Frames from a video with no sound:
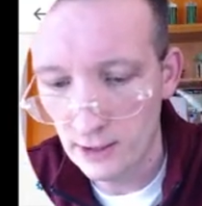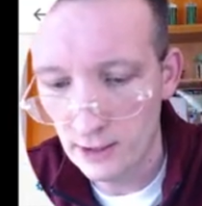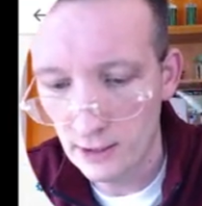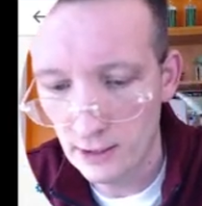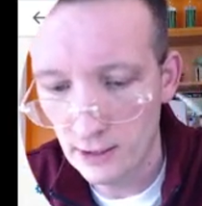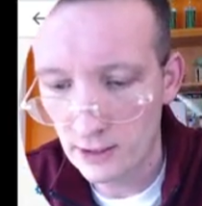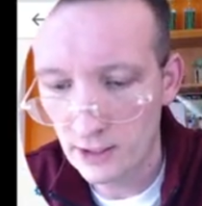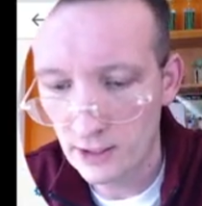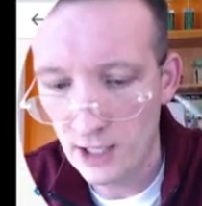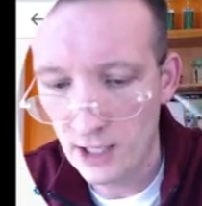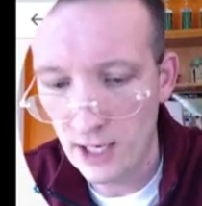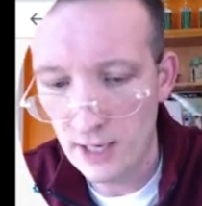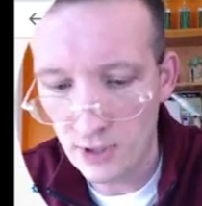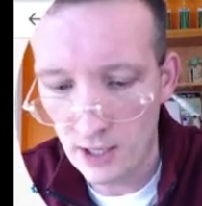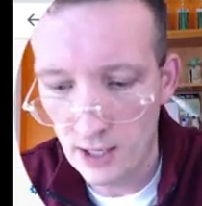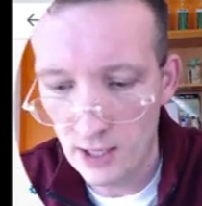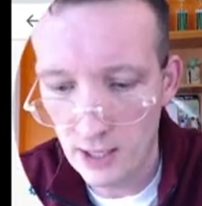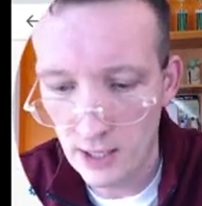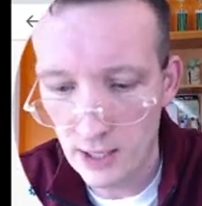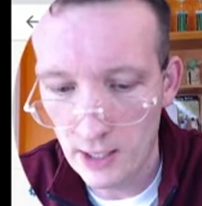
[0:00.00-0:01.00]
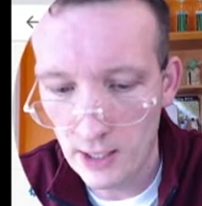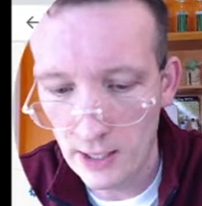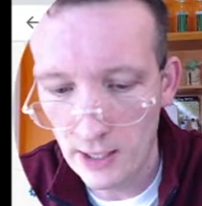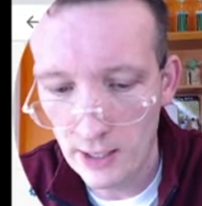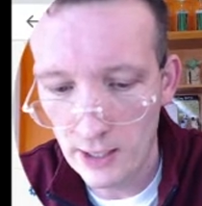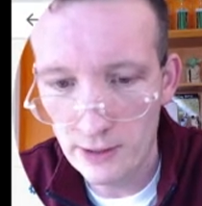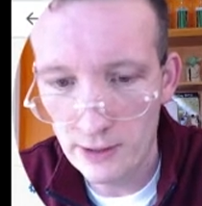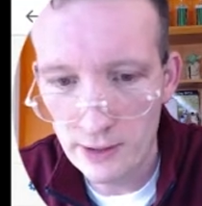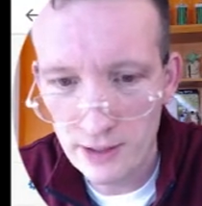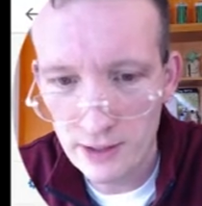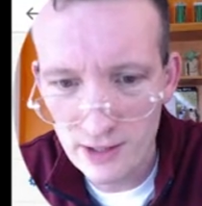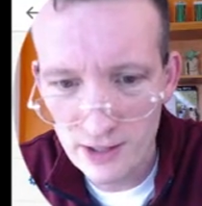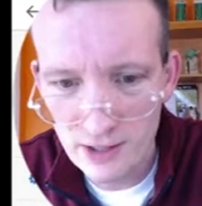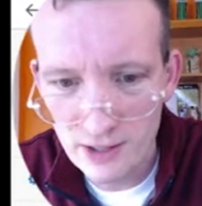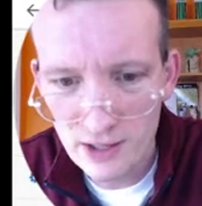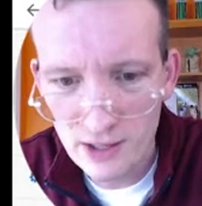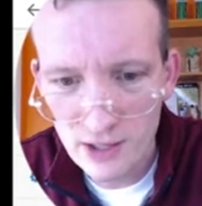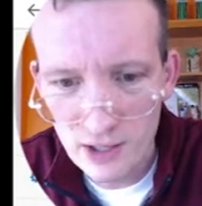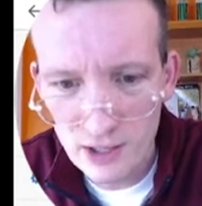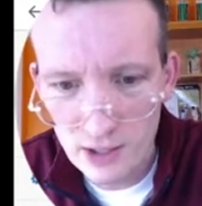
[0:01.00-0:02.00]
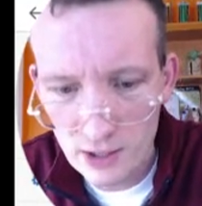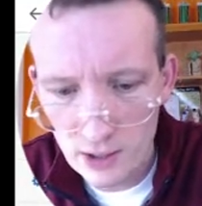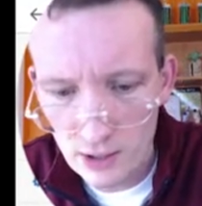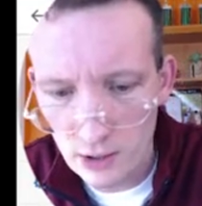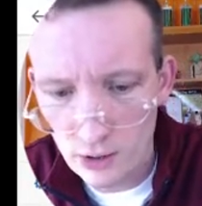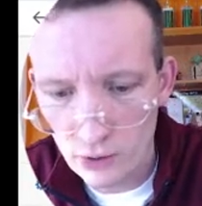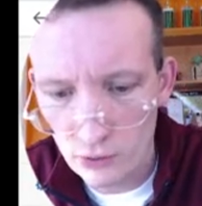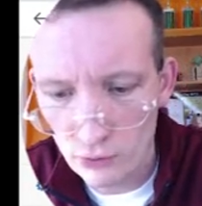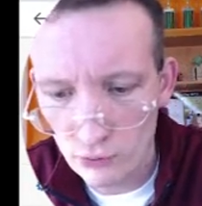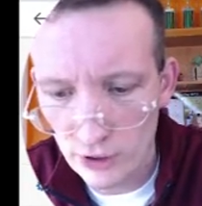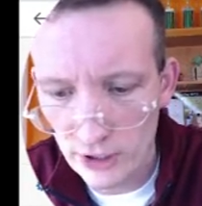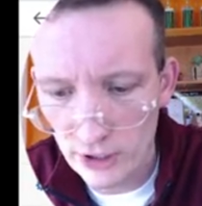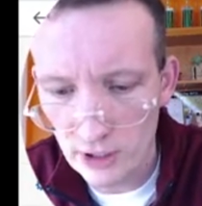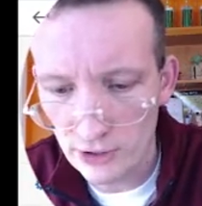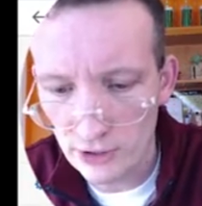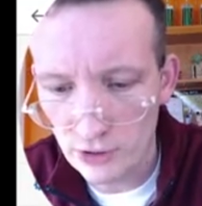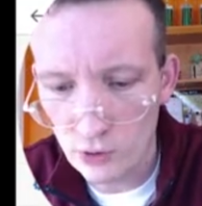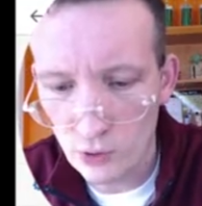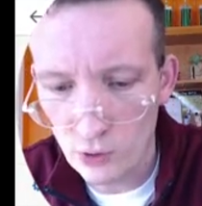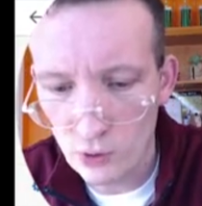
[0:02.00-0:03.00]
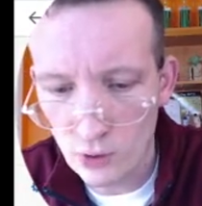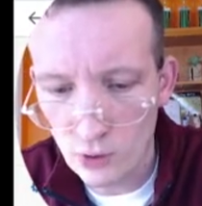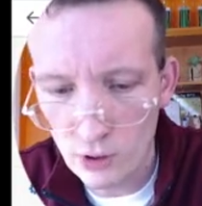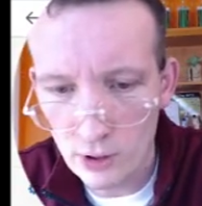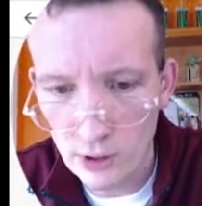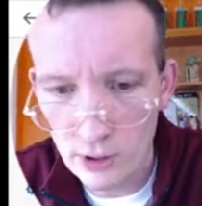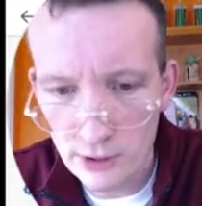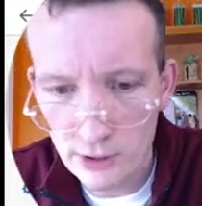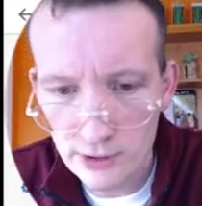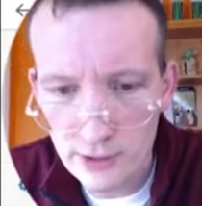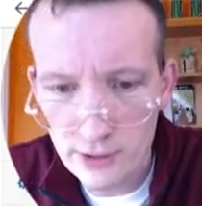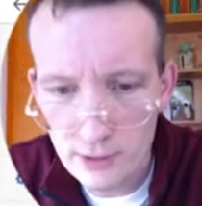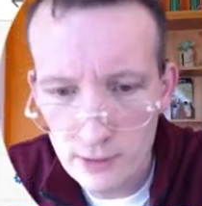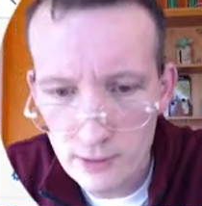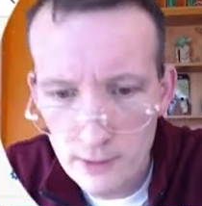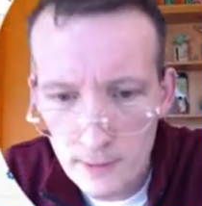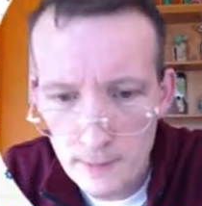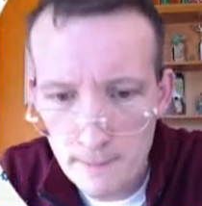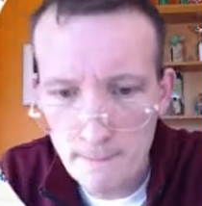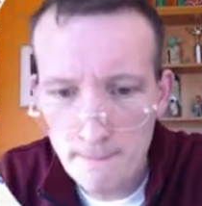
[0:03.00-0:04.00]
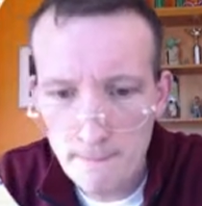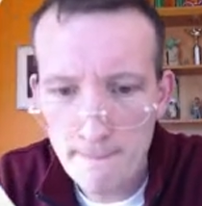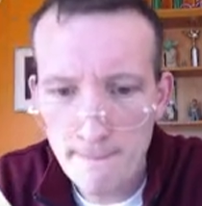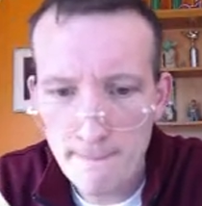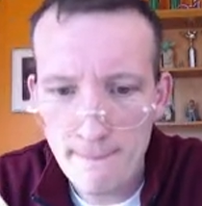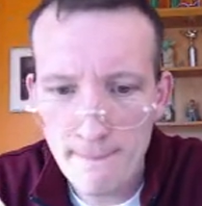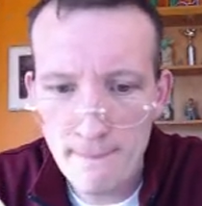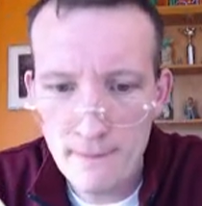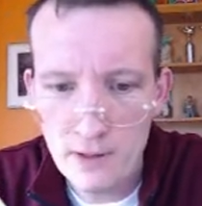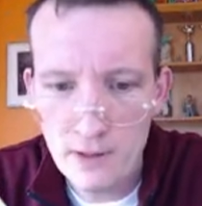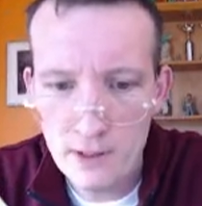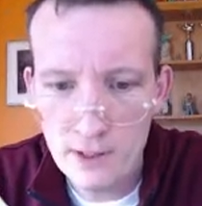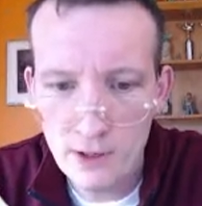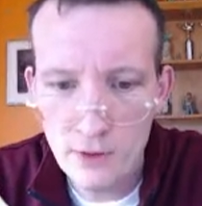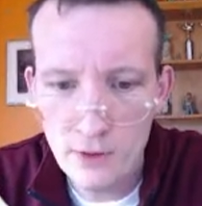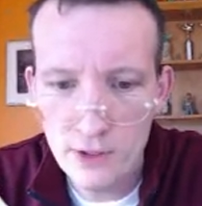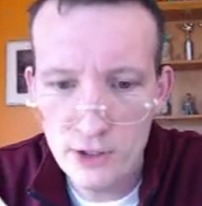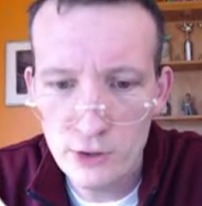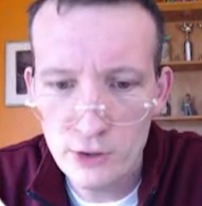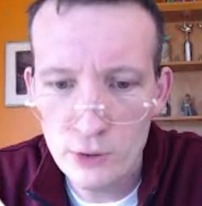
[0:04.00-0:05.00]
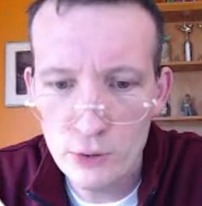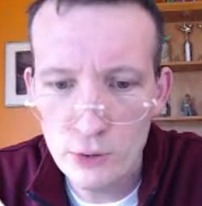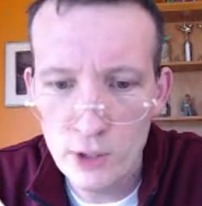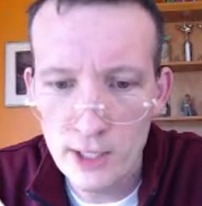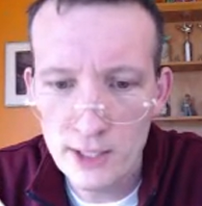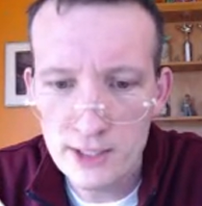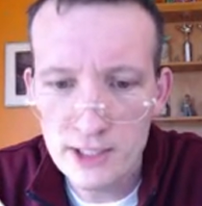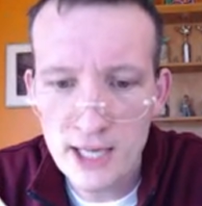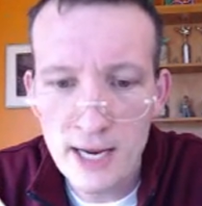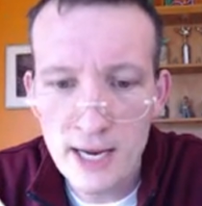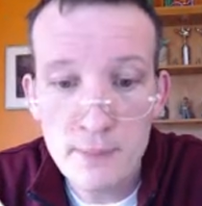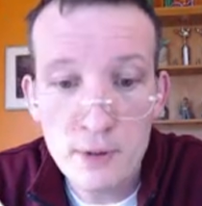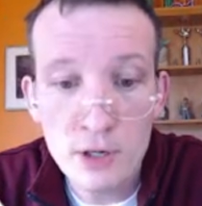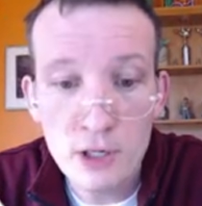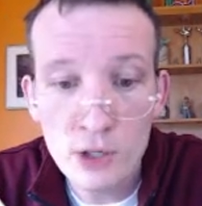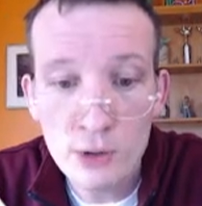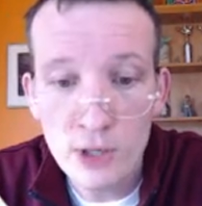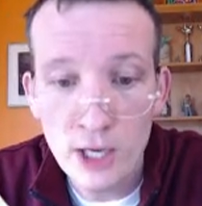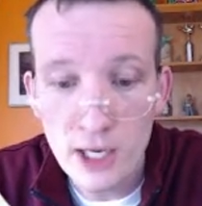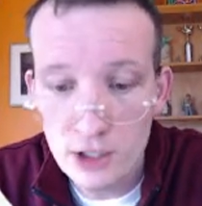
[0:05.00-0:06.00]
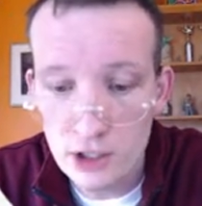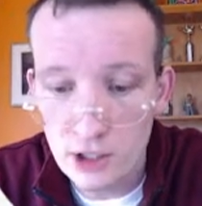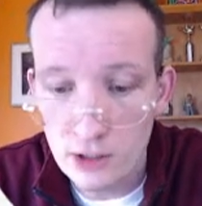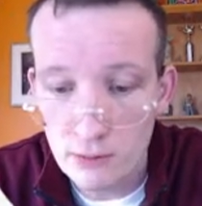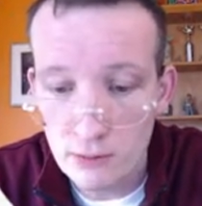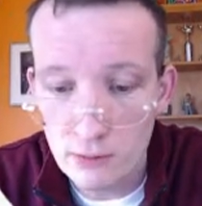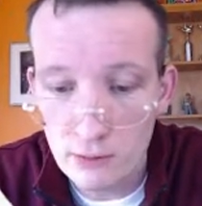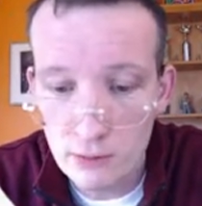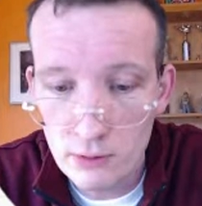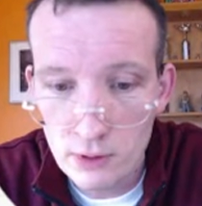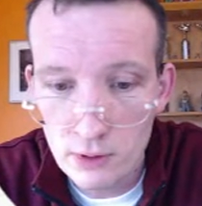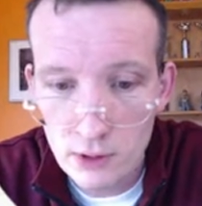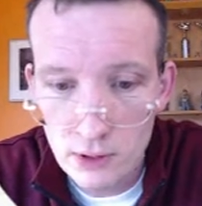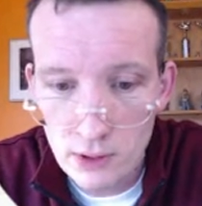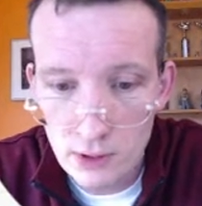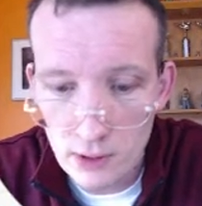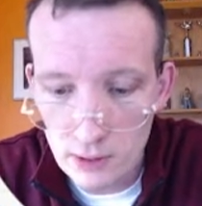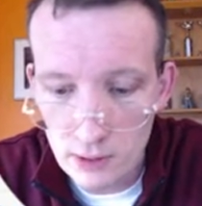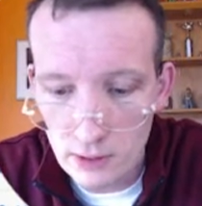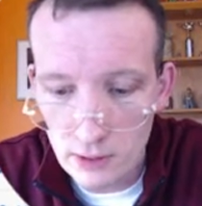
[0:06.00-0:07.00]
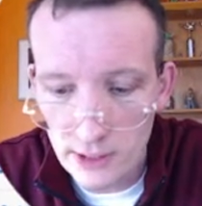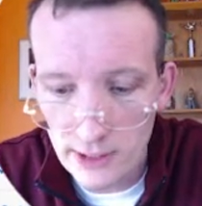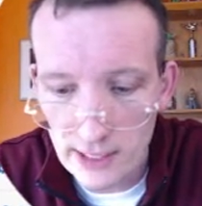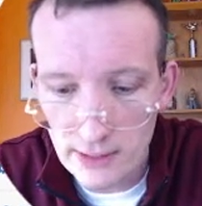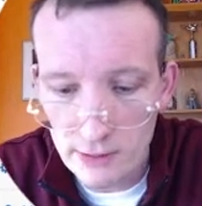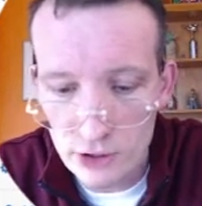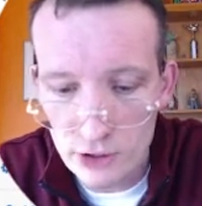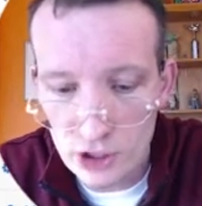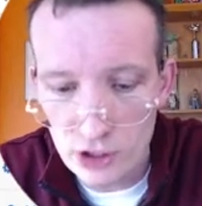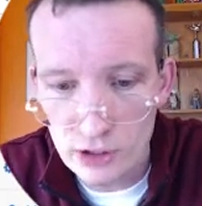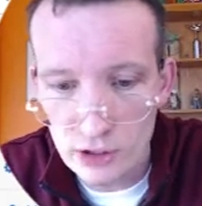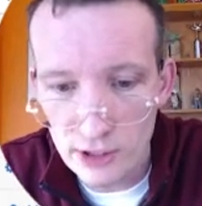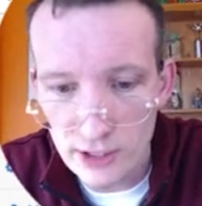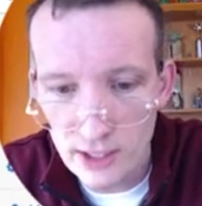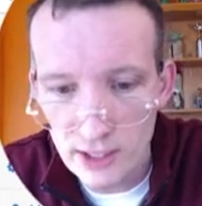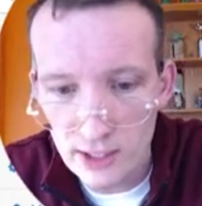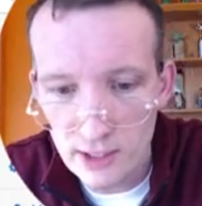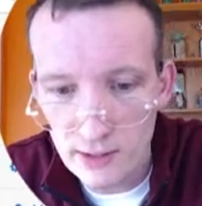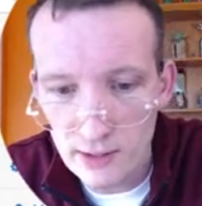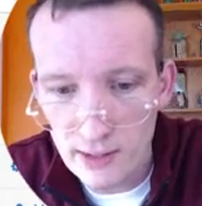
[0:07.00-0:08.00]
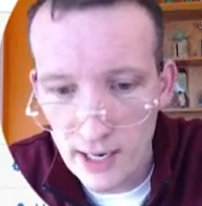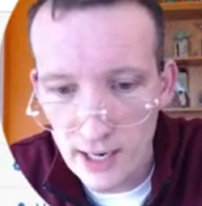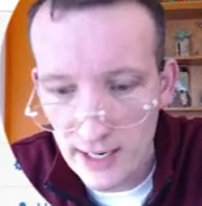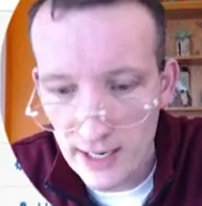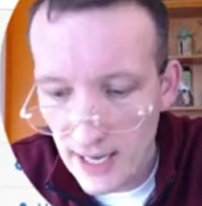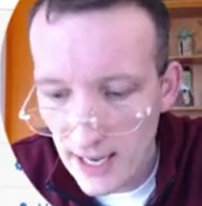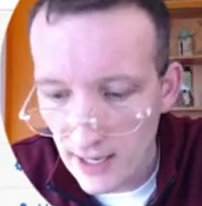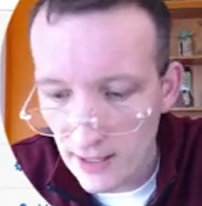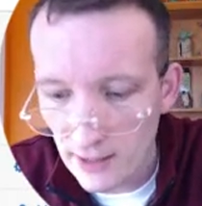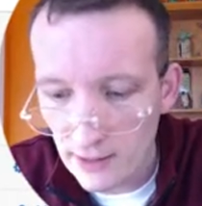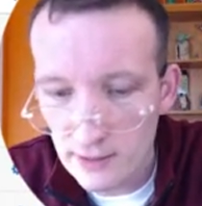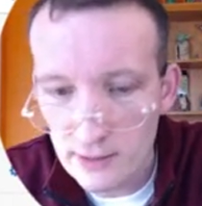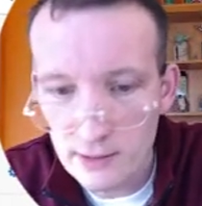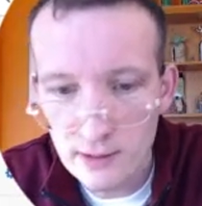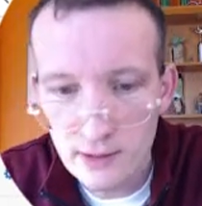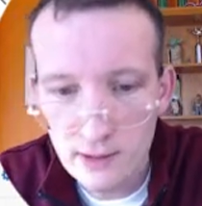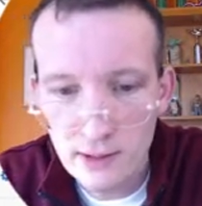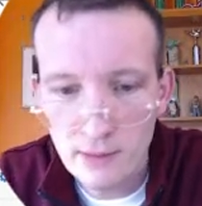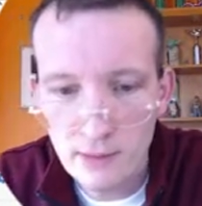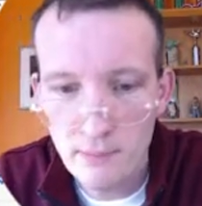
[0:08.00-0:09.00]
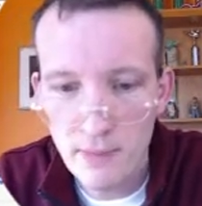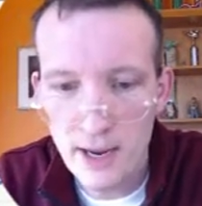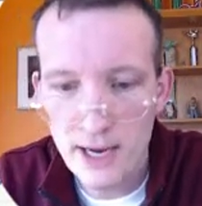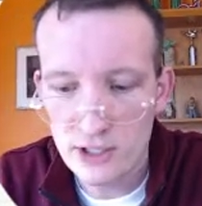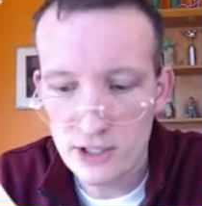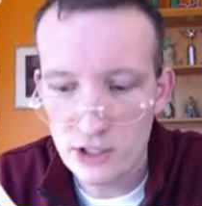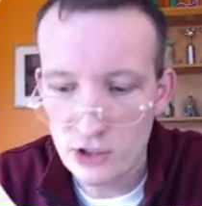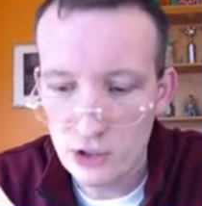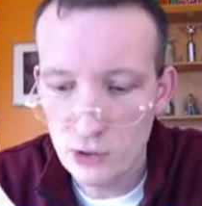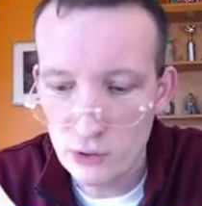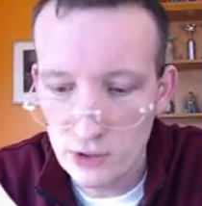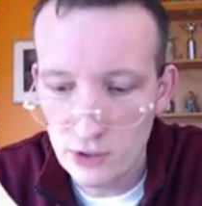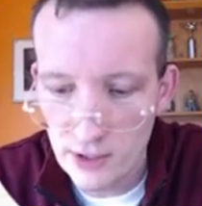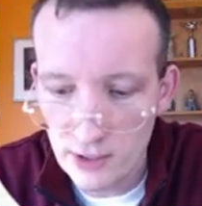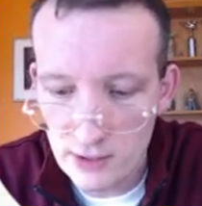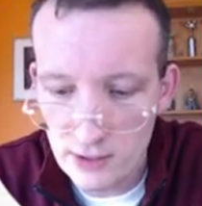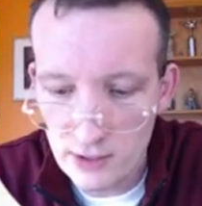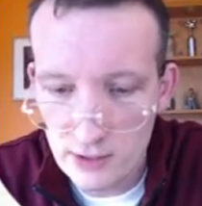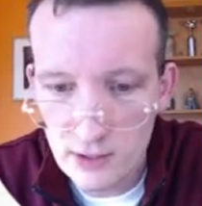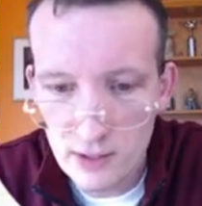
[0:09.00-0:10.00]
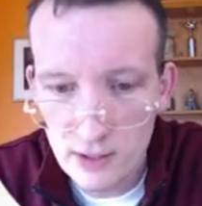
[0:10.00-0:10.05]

Cape Cod realtors, and you type in a location. Like I was just looking in Hyannis, Massachusetts.